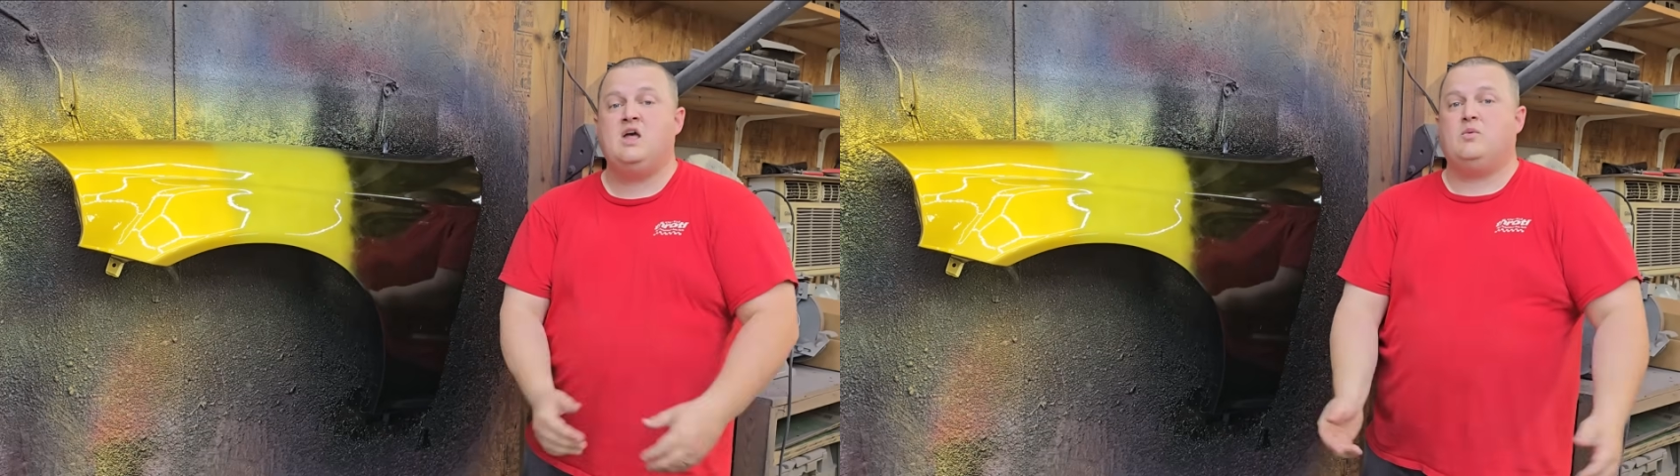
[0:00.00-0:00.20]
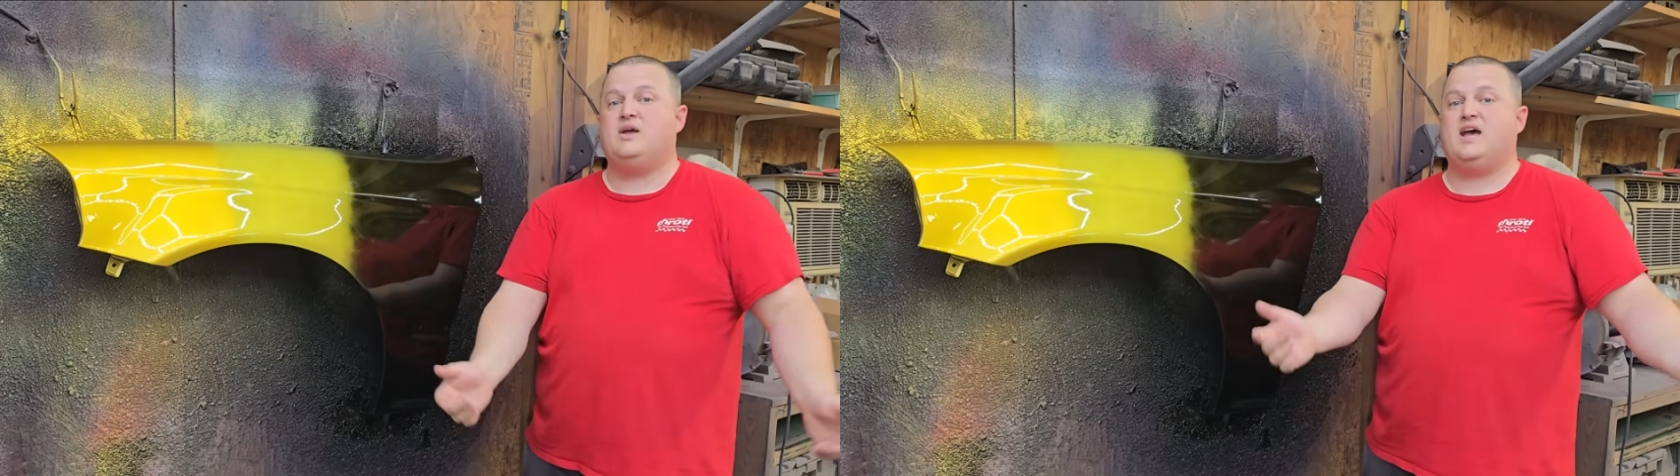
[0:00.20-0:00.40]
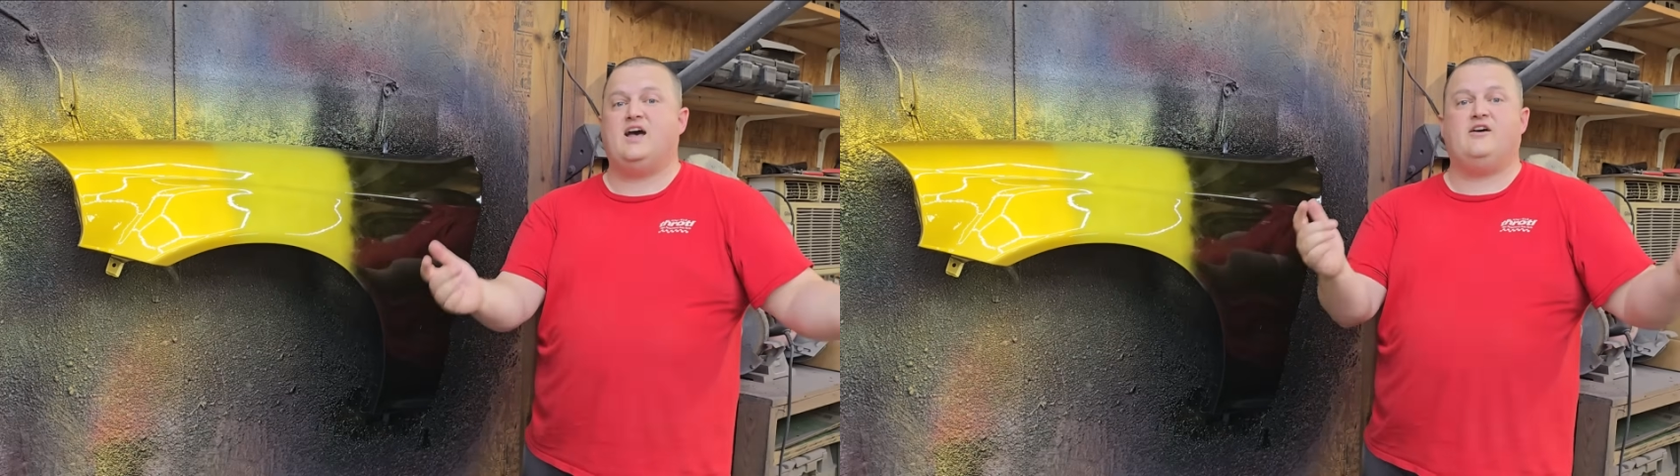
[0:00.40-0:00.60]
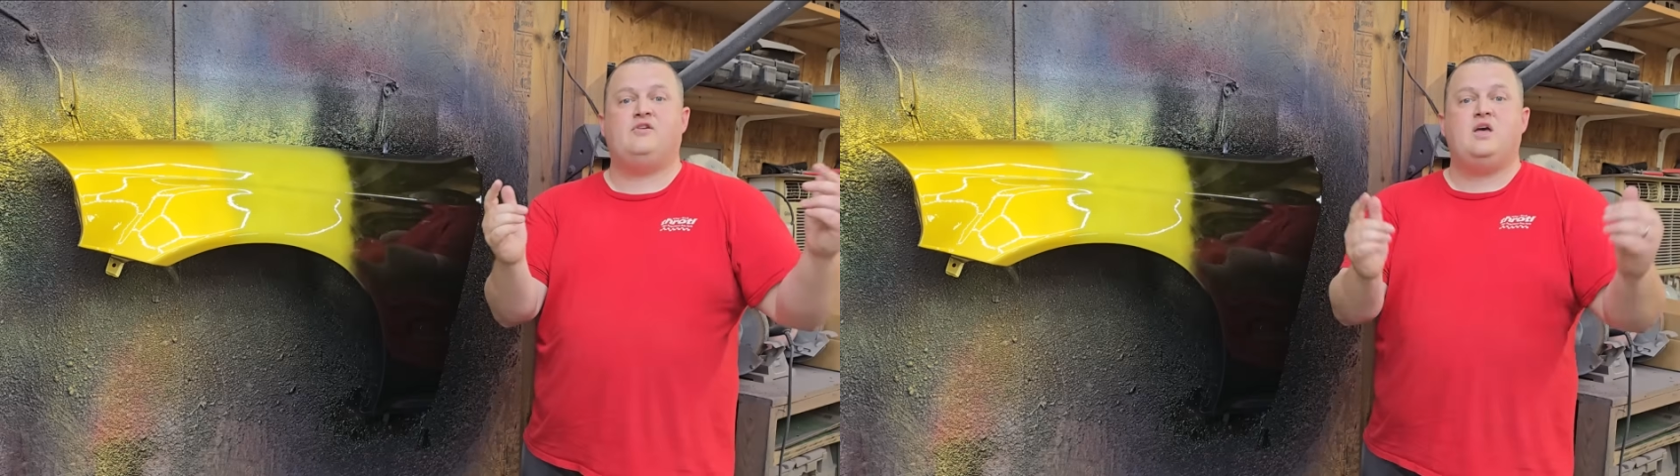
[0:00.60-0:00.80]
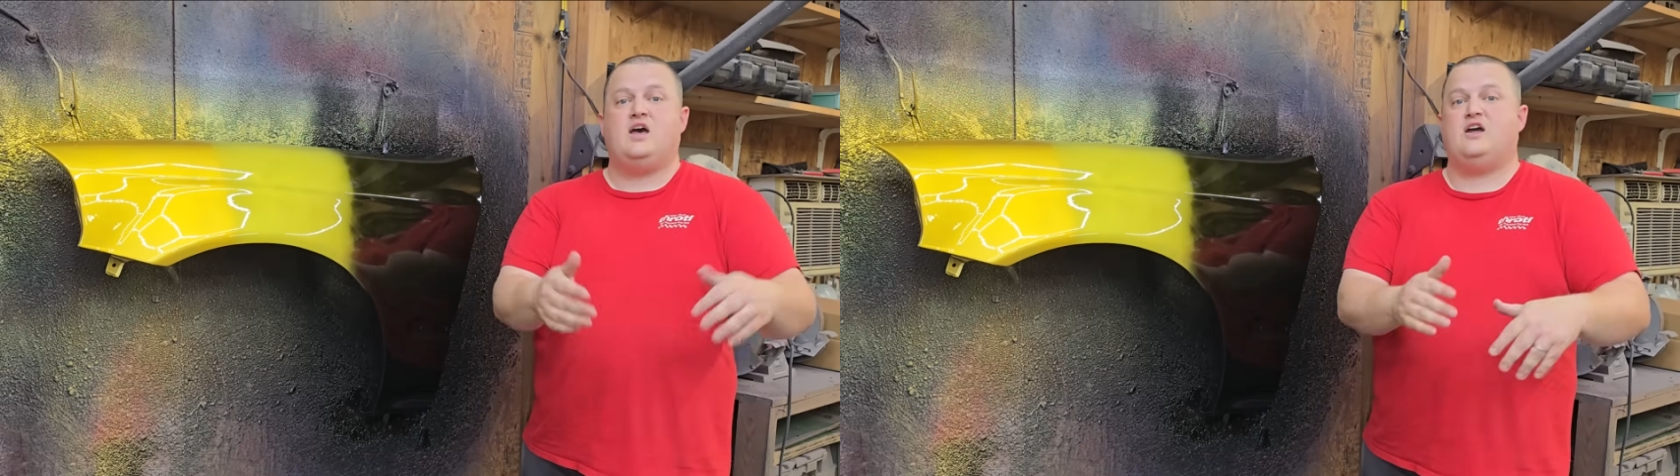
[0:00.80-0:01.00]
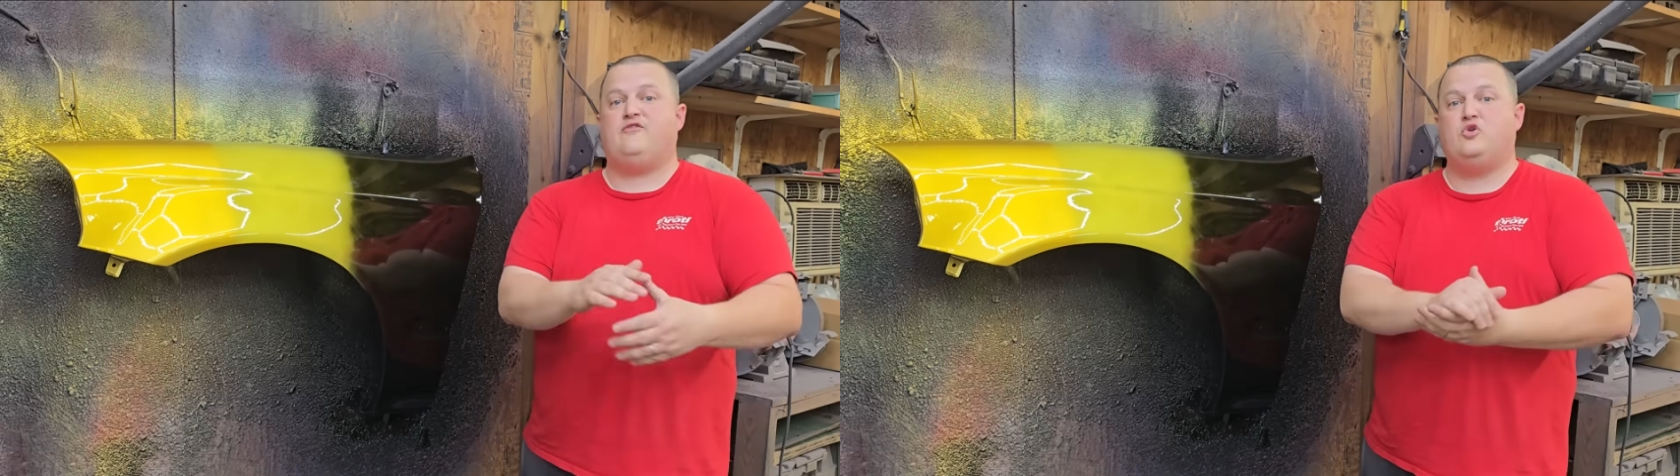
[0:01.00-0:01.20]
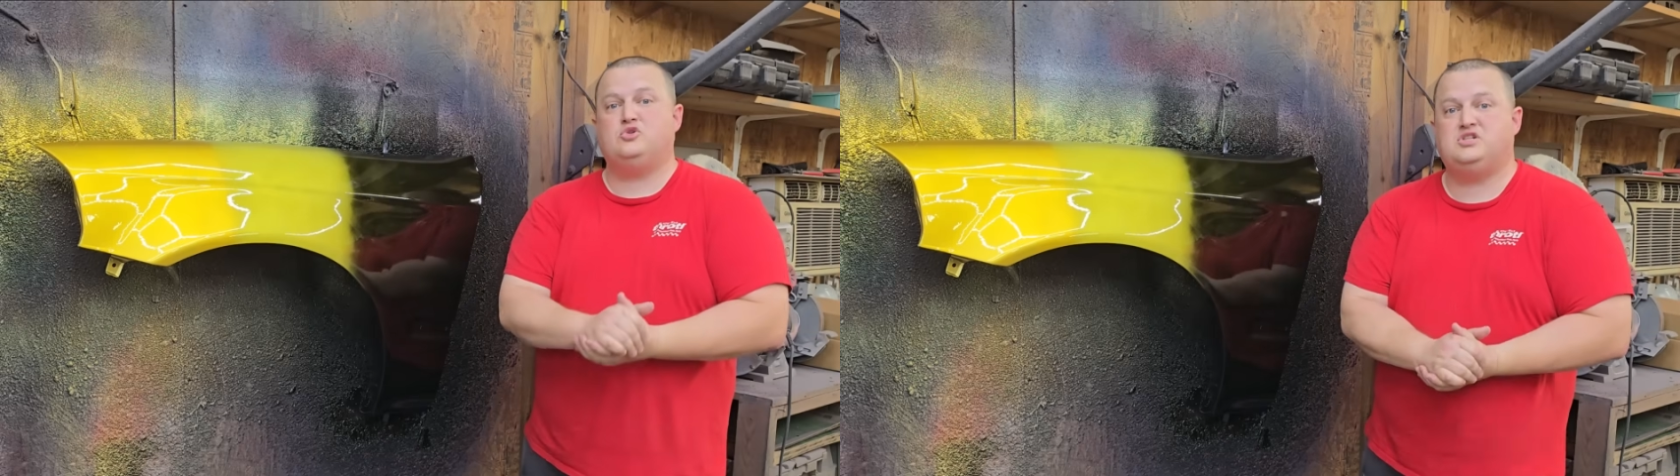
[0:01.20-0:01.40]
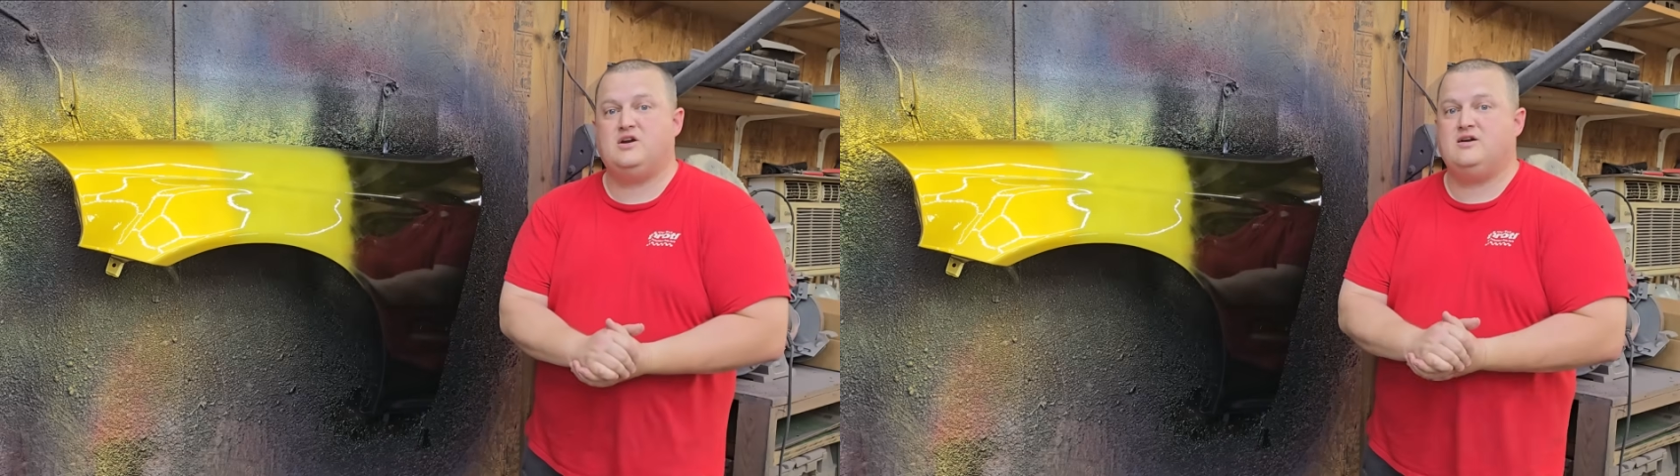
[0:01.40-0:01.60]
We have a full
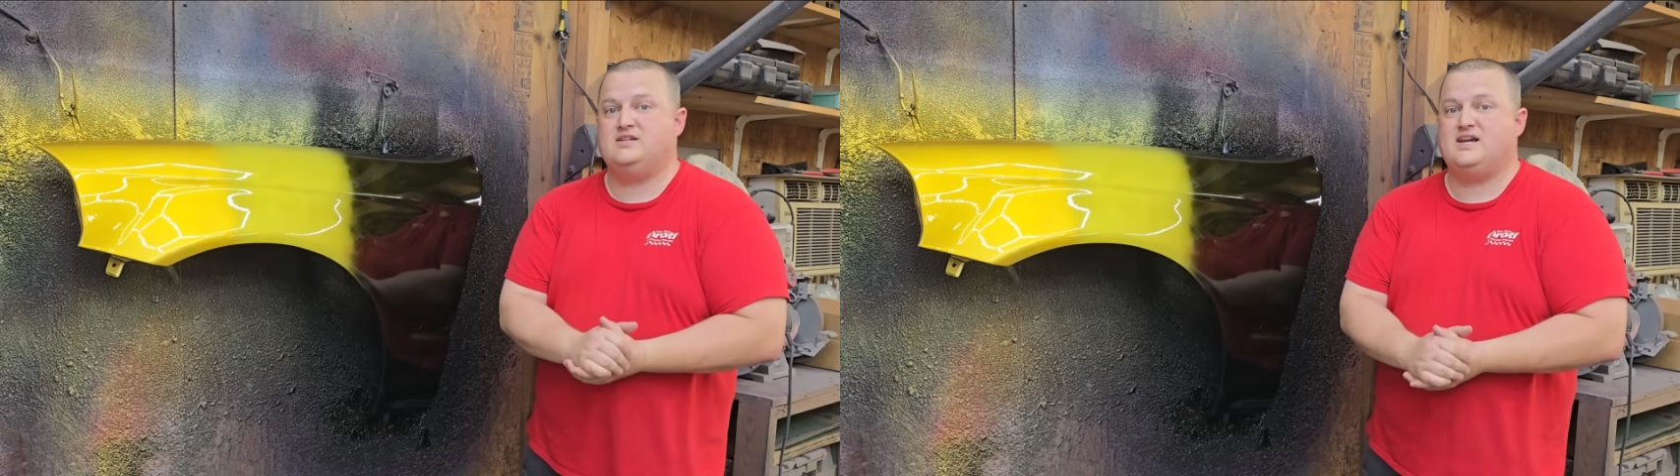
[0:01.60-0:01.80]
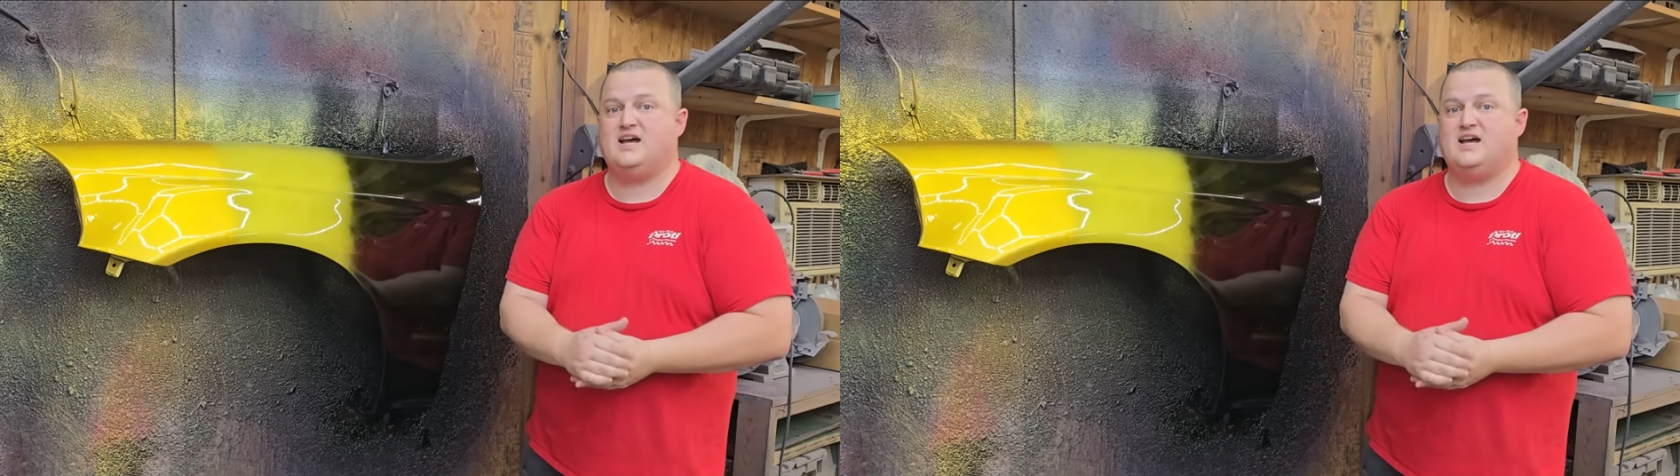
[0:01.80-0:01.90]
series,